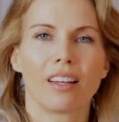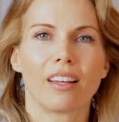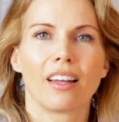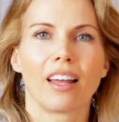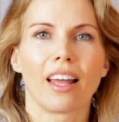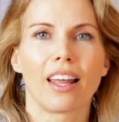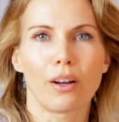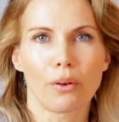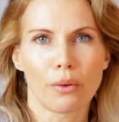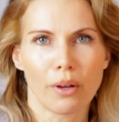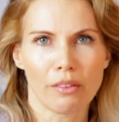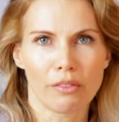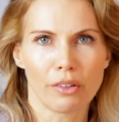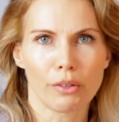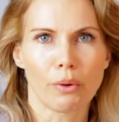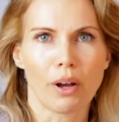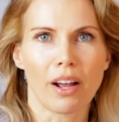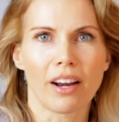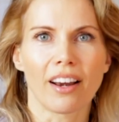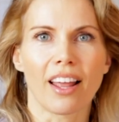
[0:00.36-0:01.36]
Hello
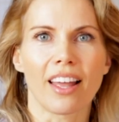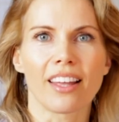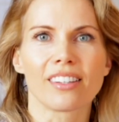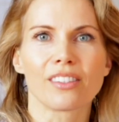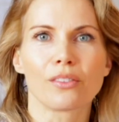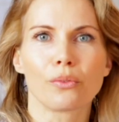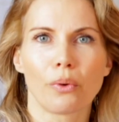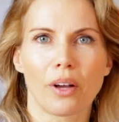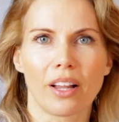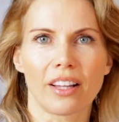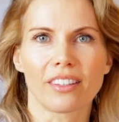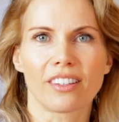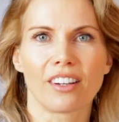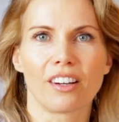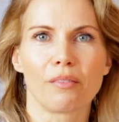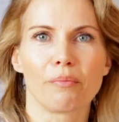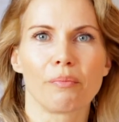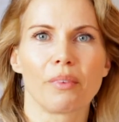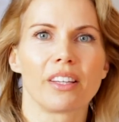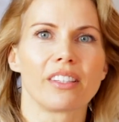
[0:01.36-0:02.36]
everyone and
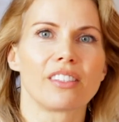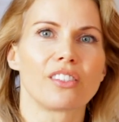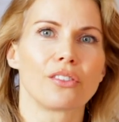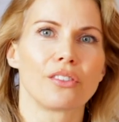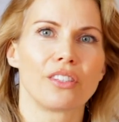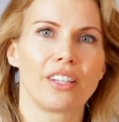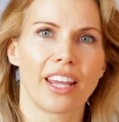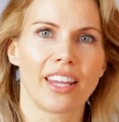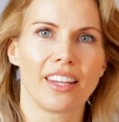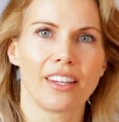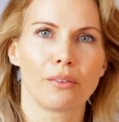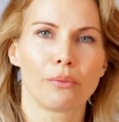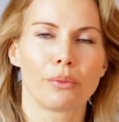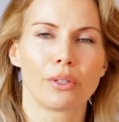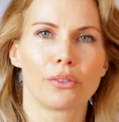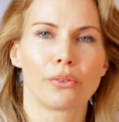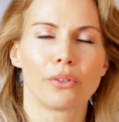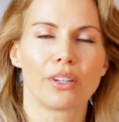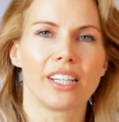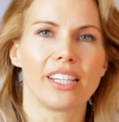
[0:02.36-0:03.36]
welcome. Today we
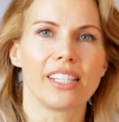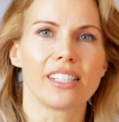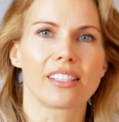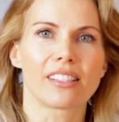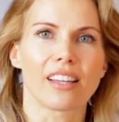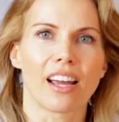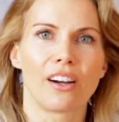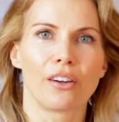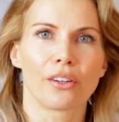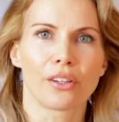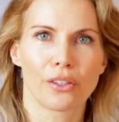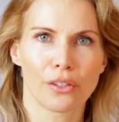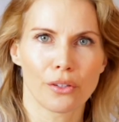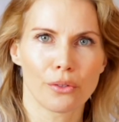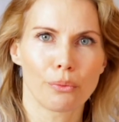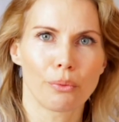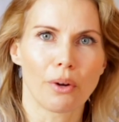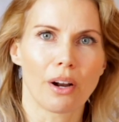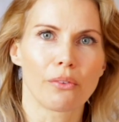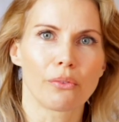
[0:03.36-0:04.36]
released our
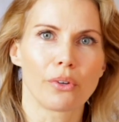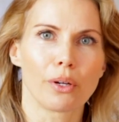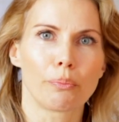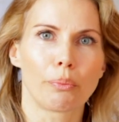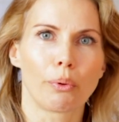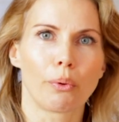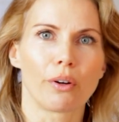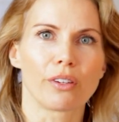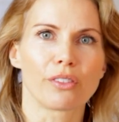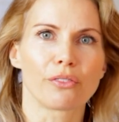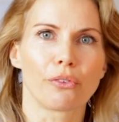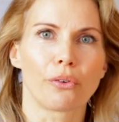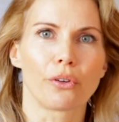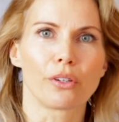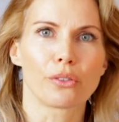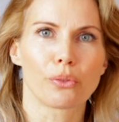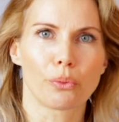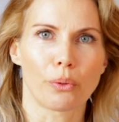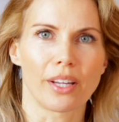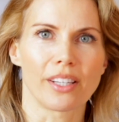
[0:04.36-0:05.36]
Q1 report for
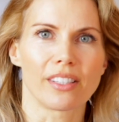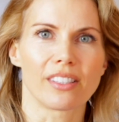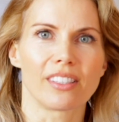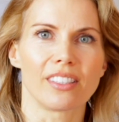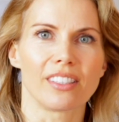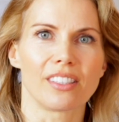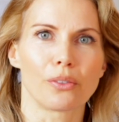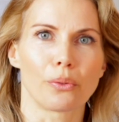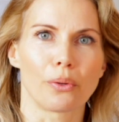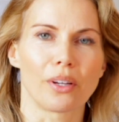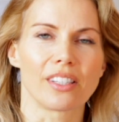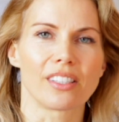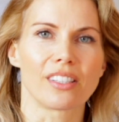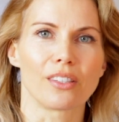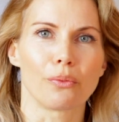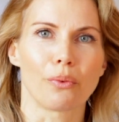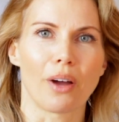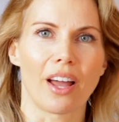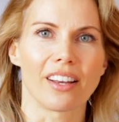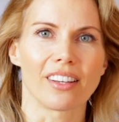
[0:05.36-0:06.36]

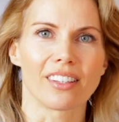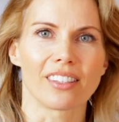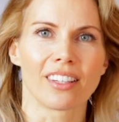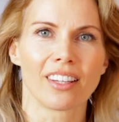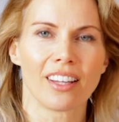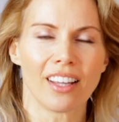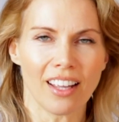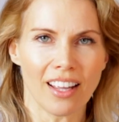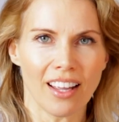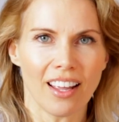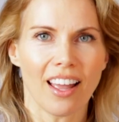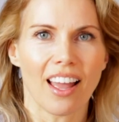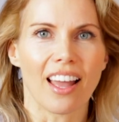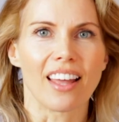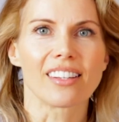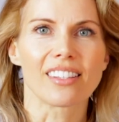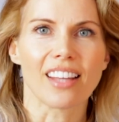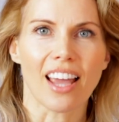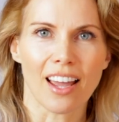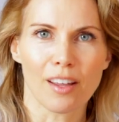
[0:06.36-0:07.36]
2021.
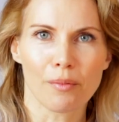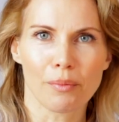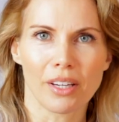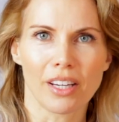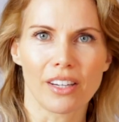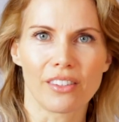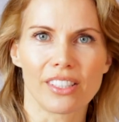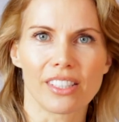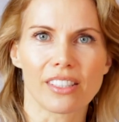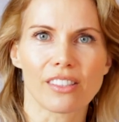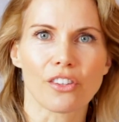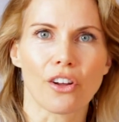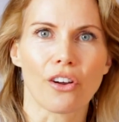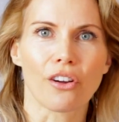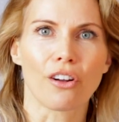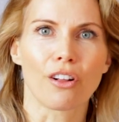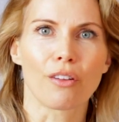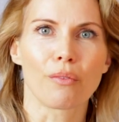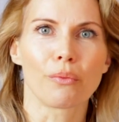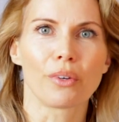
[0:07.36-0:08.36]
And I'm here in
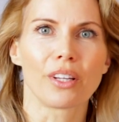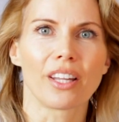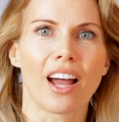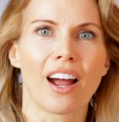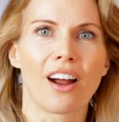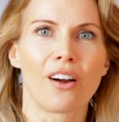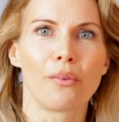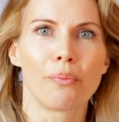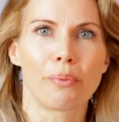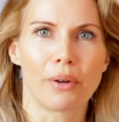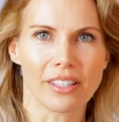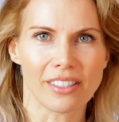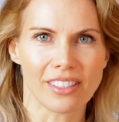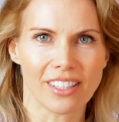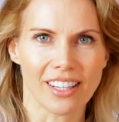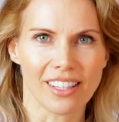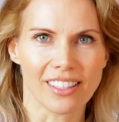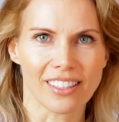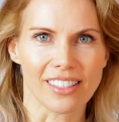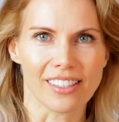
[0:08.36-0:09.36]
Stockholm with our
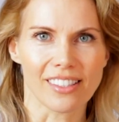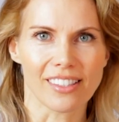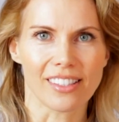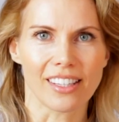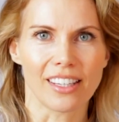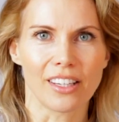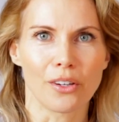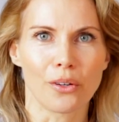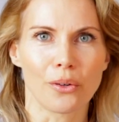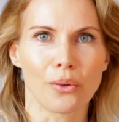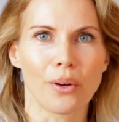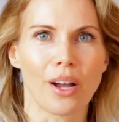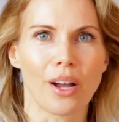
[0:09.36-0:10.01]
President and CEO,